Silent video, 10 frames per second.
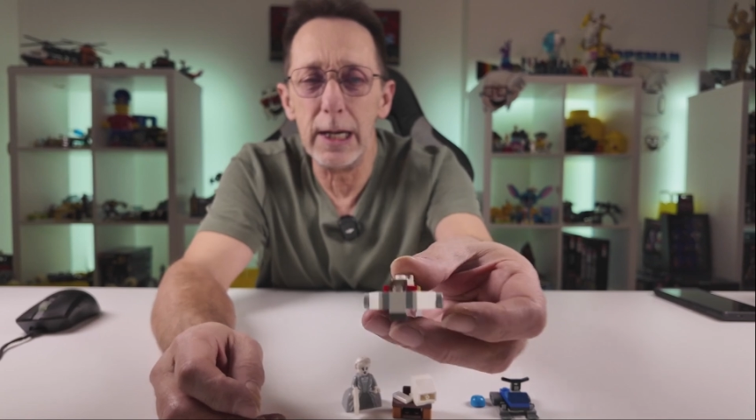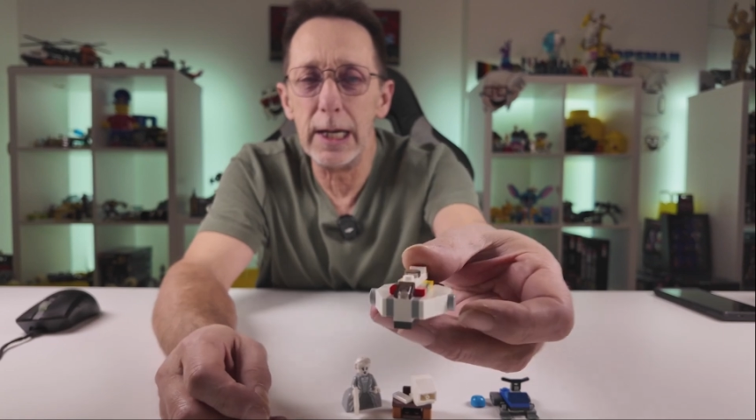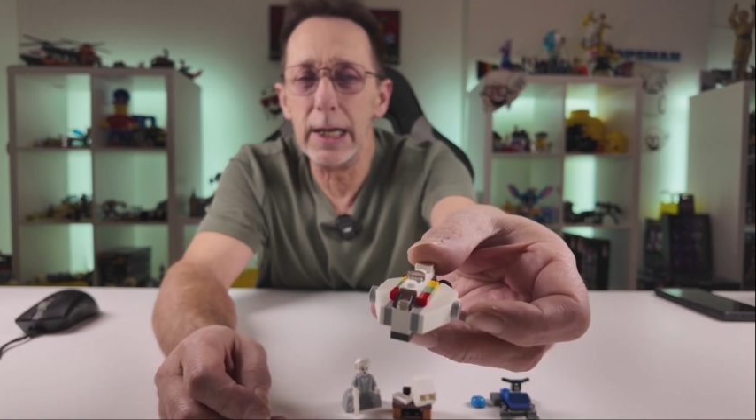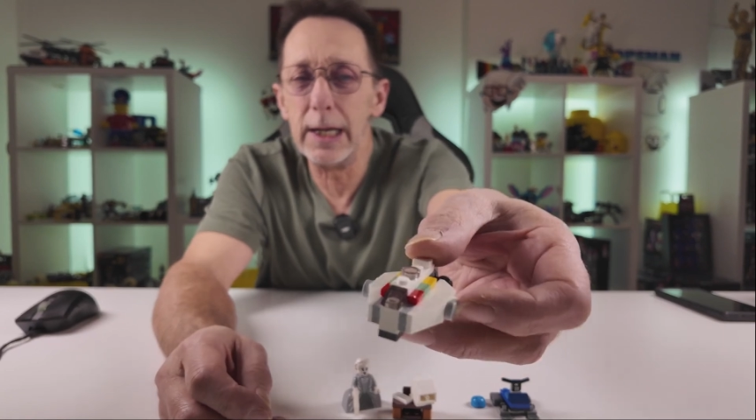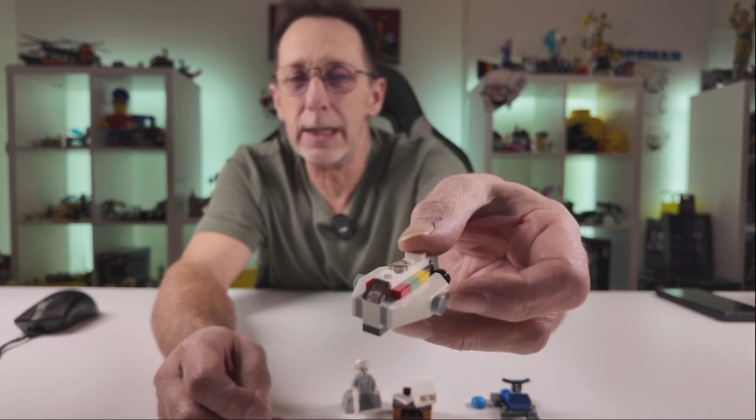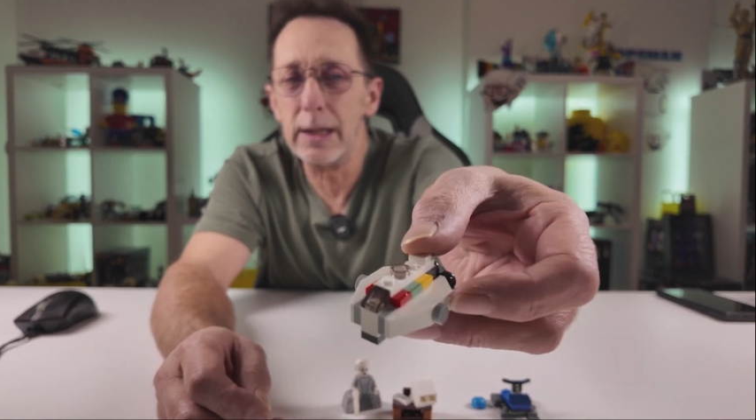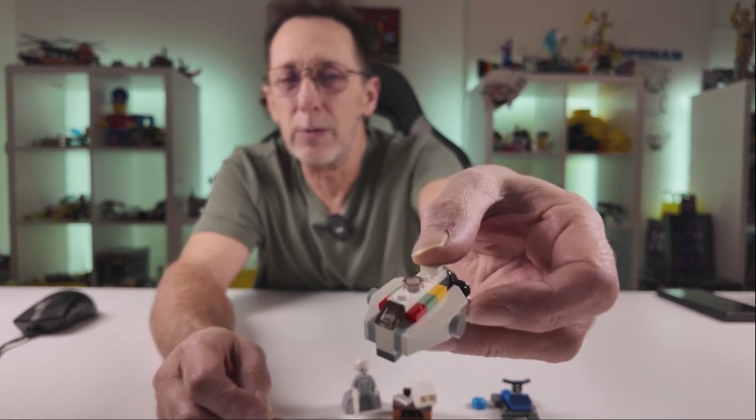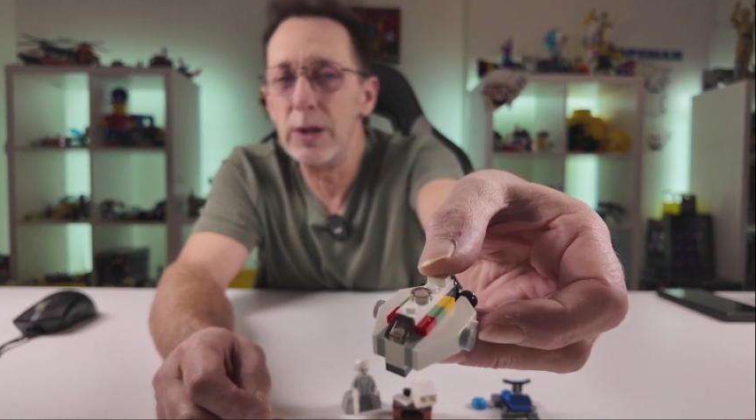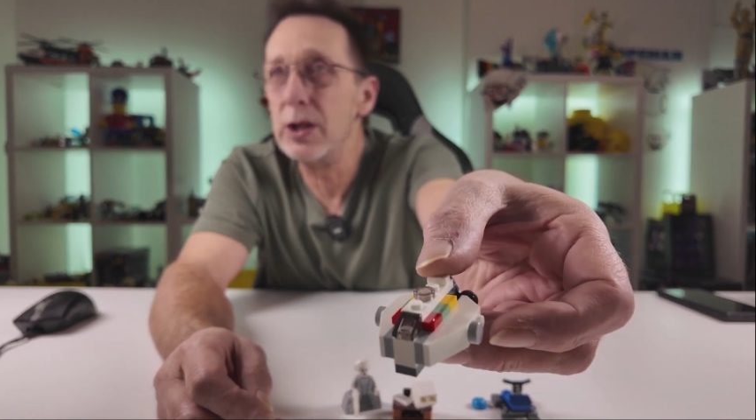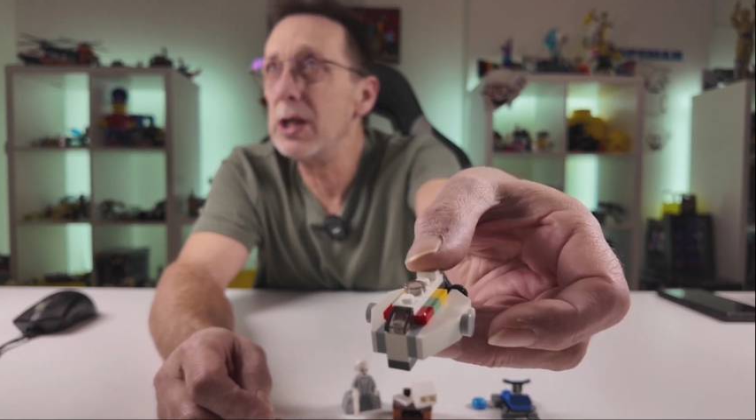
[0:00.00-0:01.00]
And the
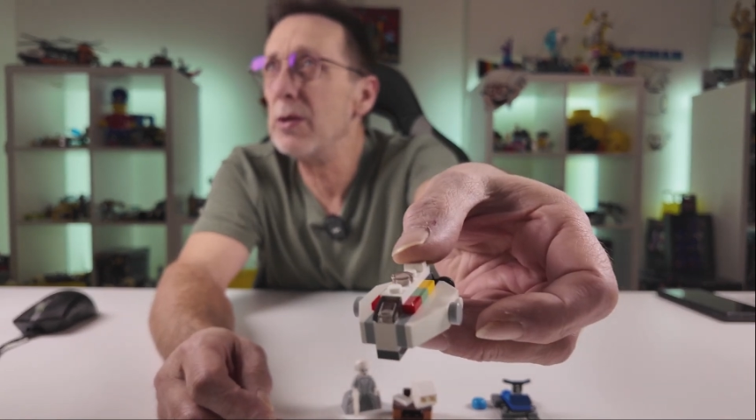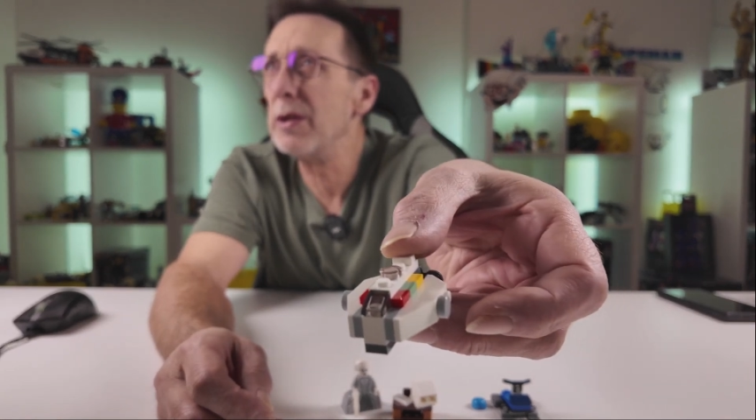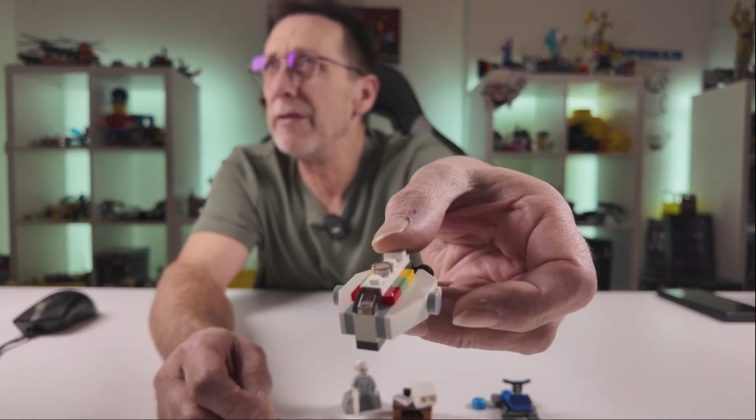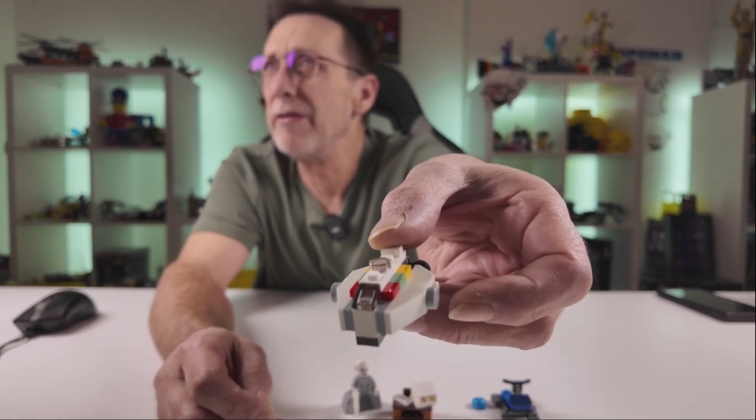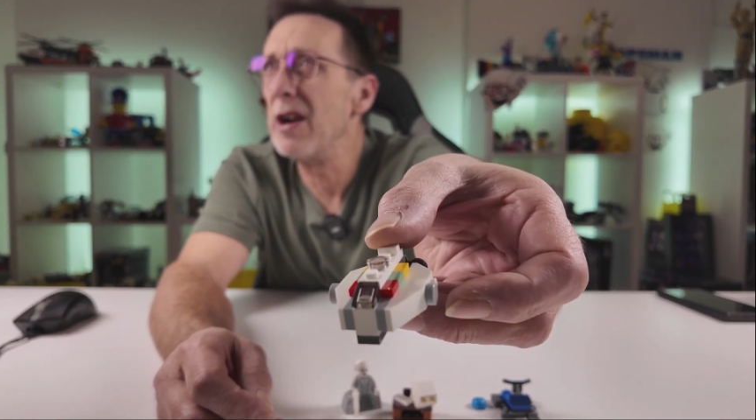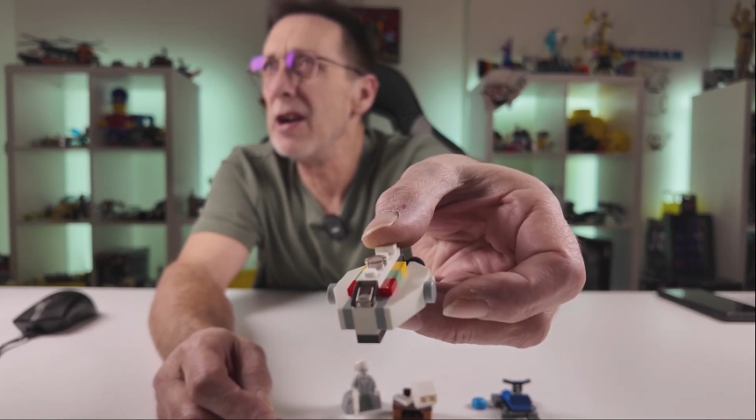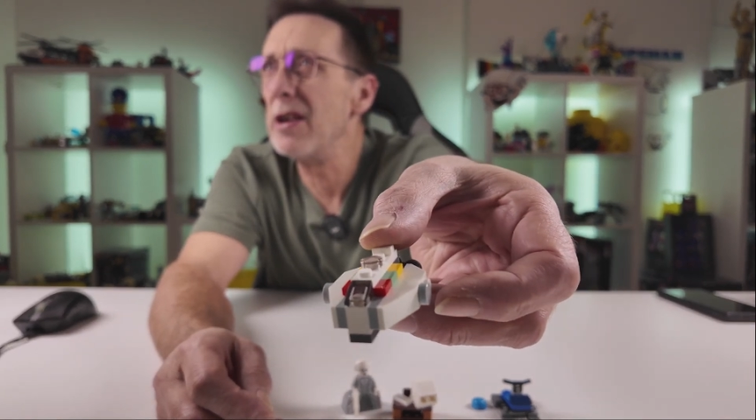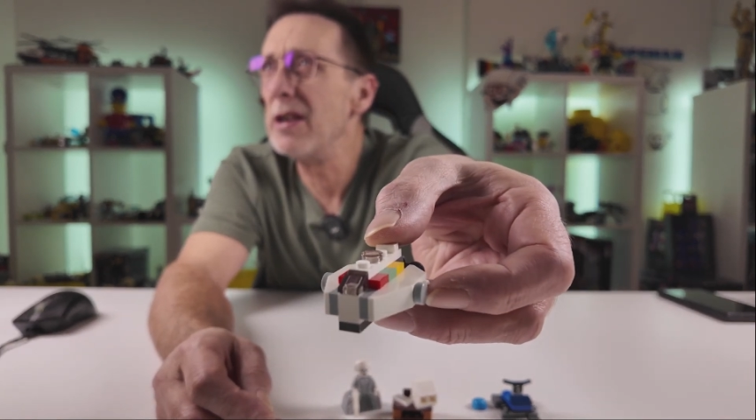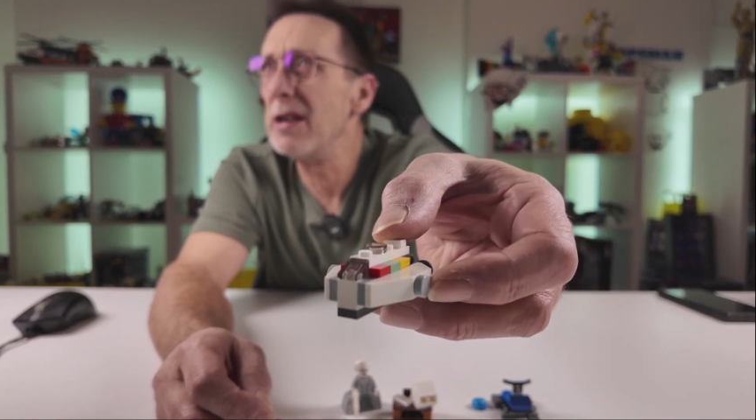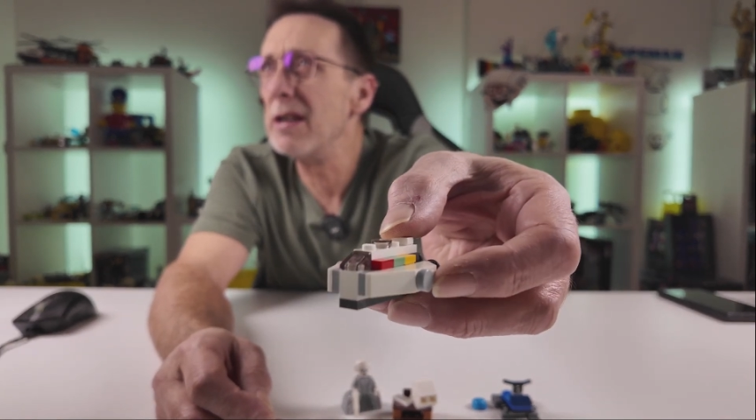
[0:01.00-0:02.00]
windshield at the
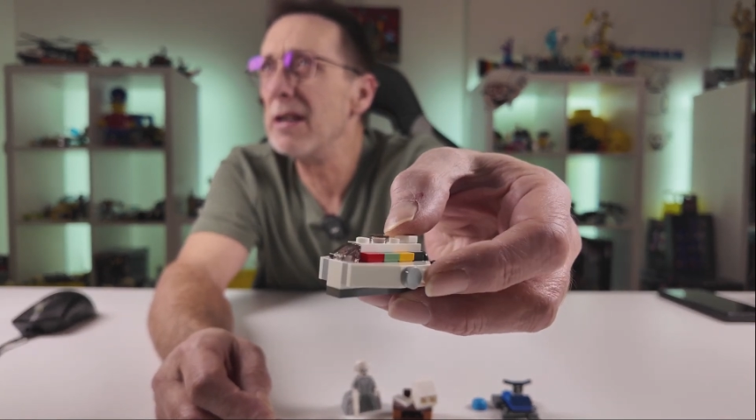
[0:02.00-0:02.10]
front.